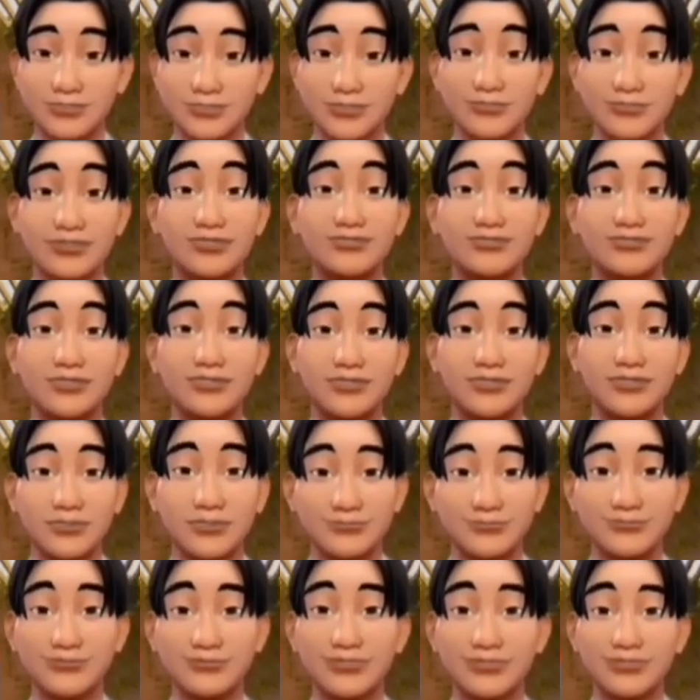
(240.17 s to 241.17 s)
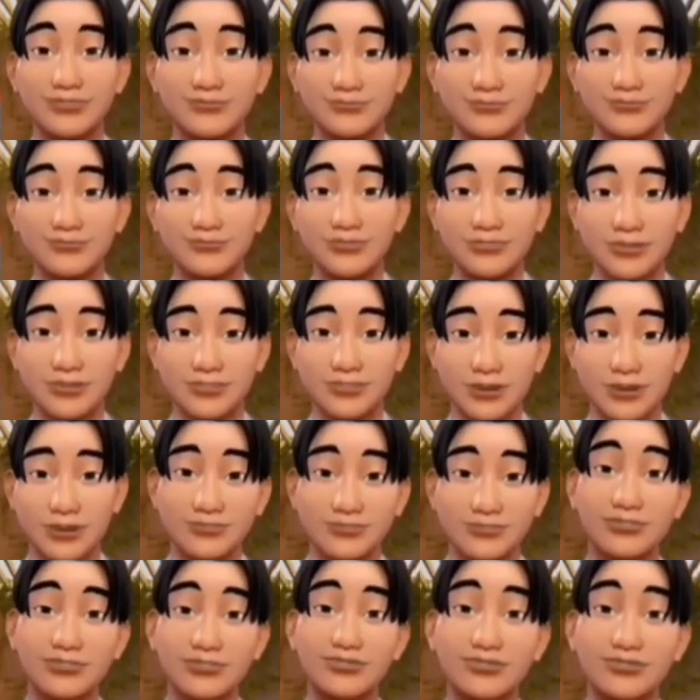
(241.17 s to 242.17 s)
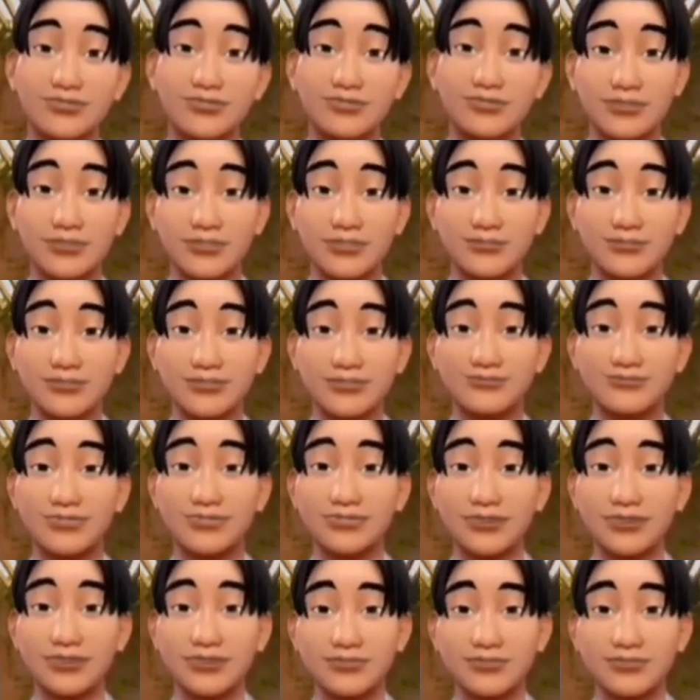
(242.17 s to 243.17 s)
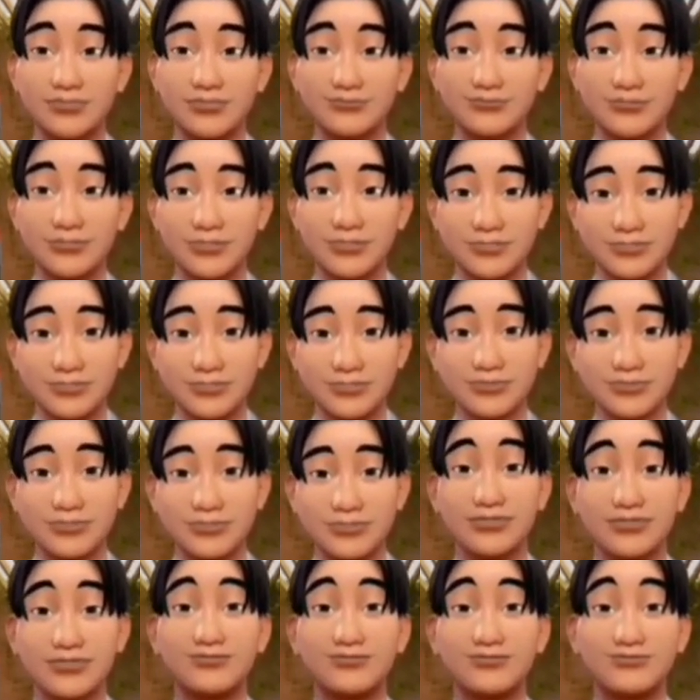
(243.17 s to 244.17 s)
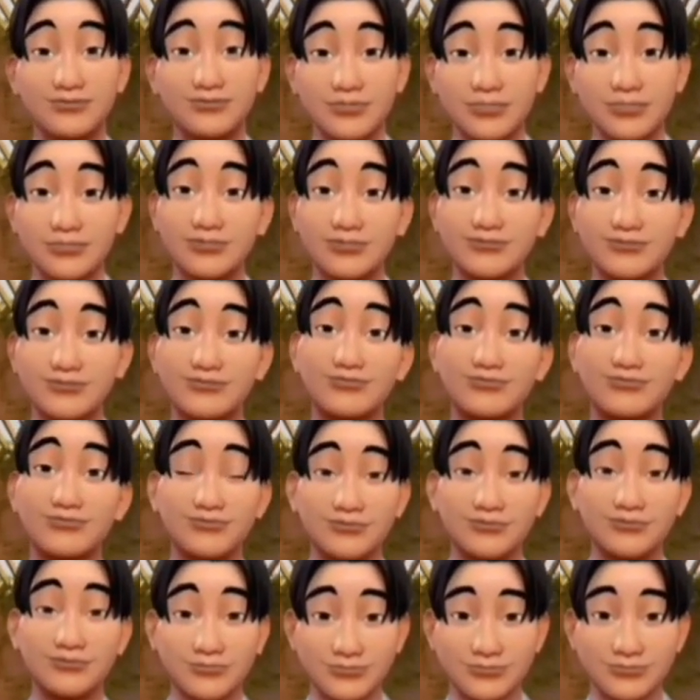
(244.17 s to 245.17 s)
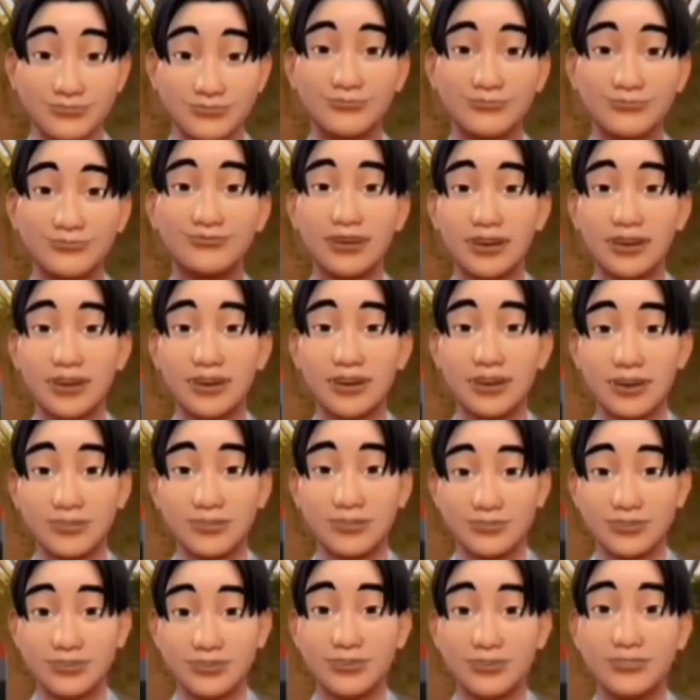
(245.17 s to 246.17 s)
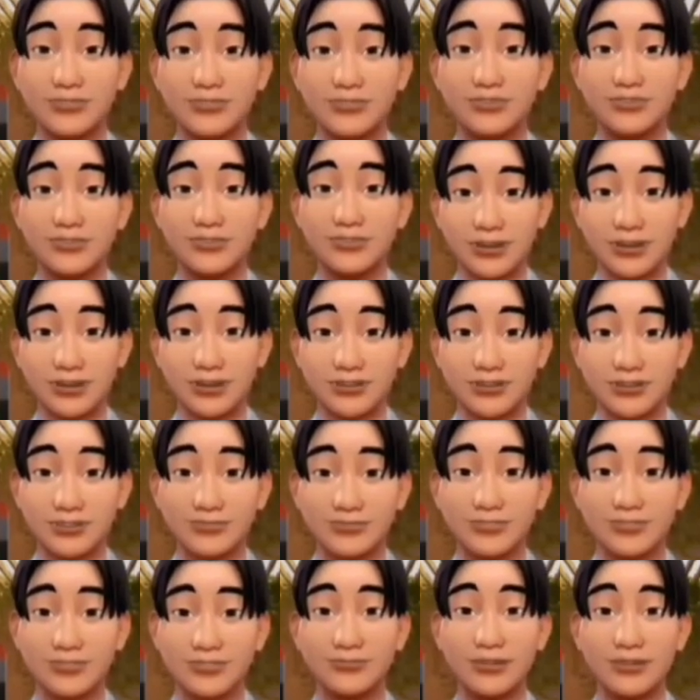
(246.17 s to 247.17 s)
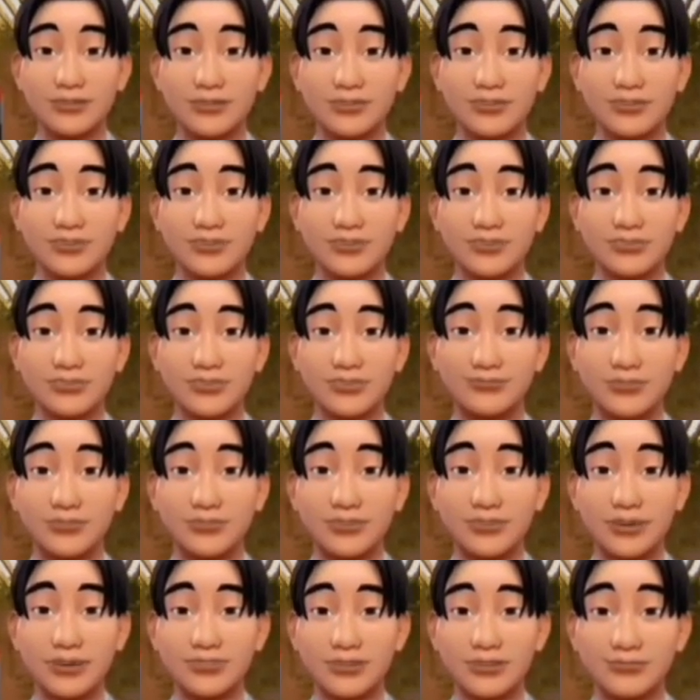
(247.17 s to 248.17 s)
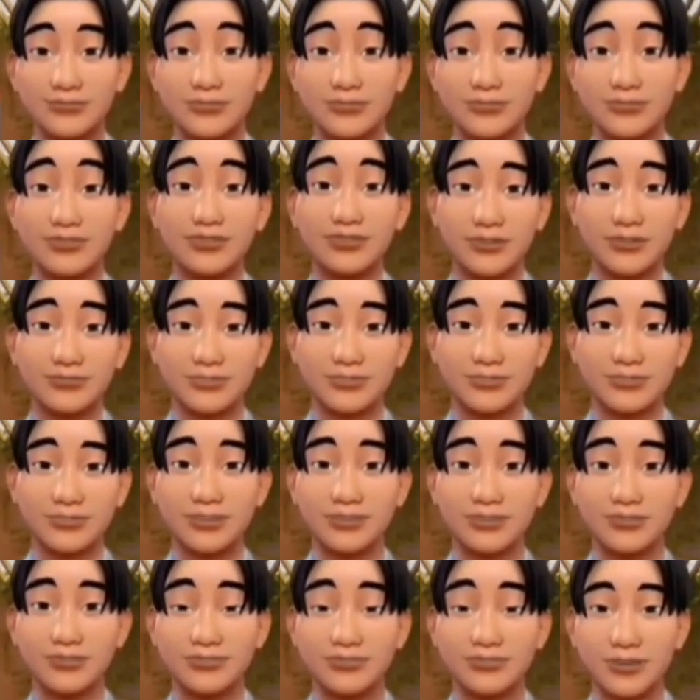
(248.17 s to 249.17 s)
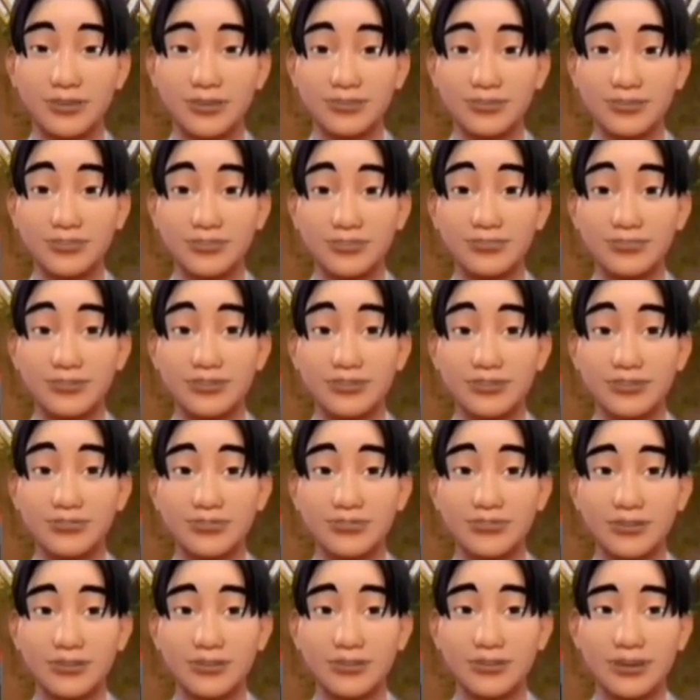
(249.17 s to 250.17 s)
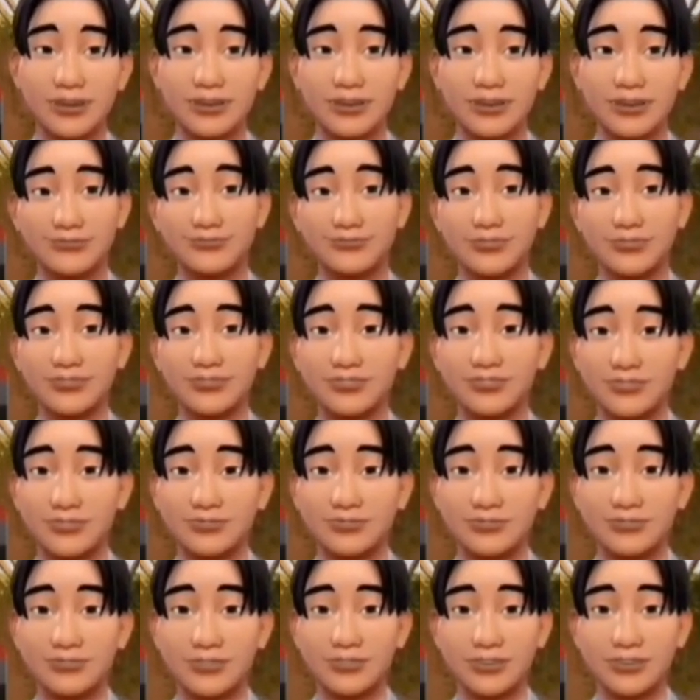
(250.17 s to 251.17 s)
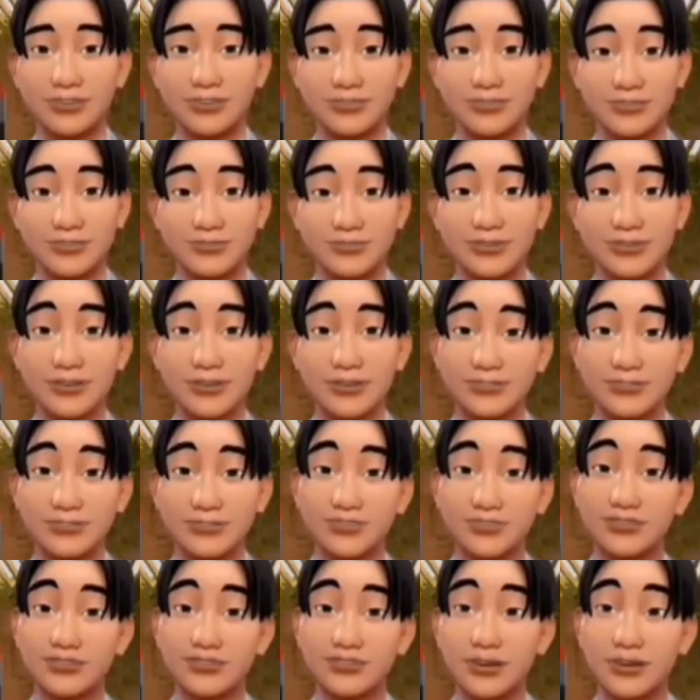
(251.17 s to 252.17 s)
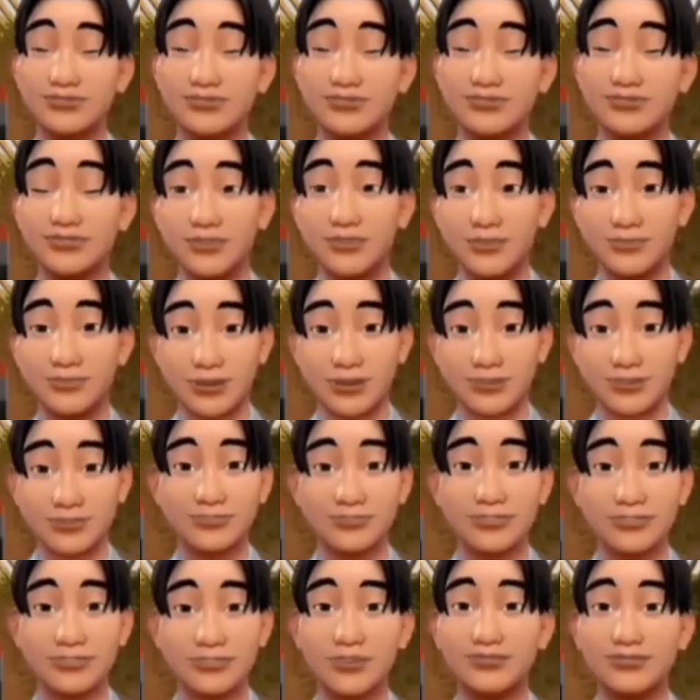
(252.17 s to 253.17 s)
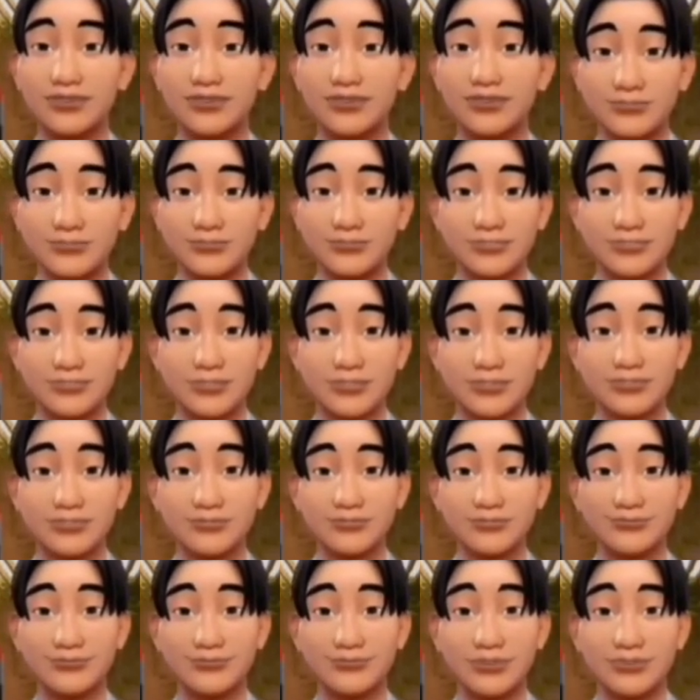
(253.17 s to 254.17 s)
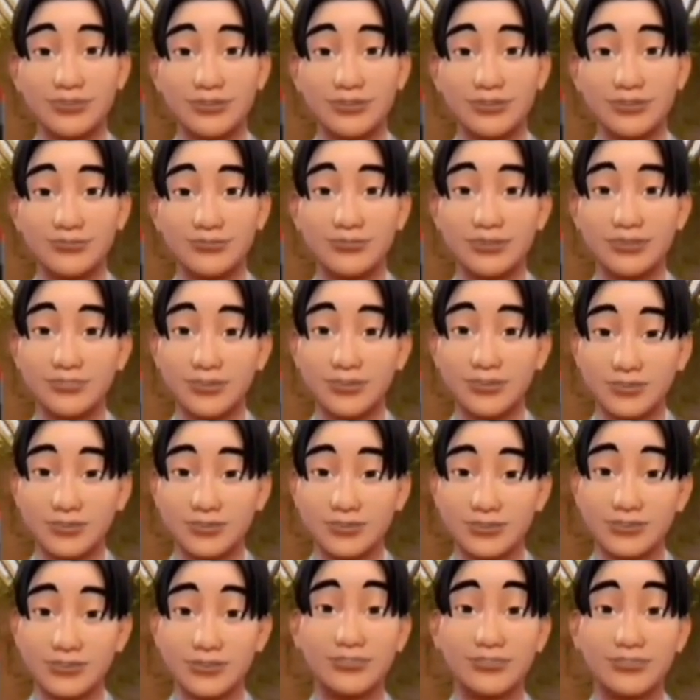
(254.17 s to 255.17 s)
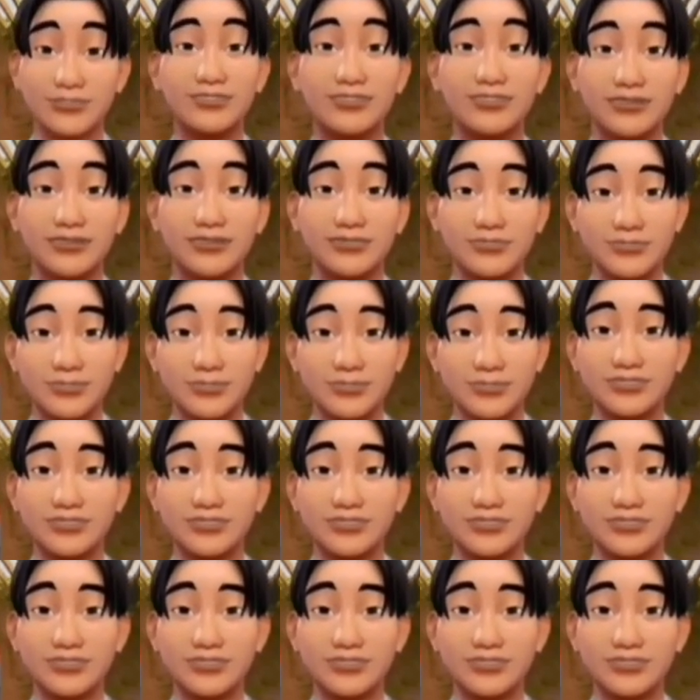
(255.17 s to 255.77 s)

you trigger this, you can also go on and apply online on SBI website. But in my case, this is how it happened. Like my family member spoke to them, then I got in touch, and then we spoke about how to fill the application. So they were really good.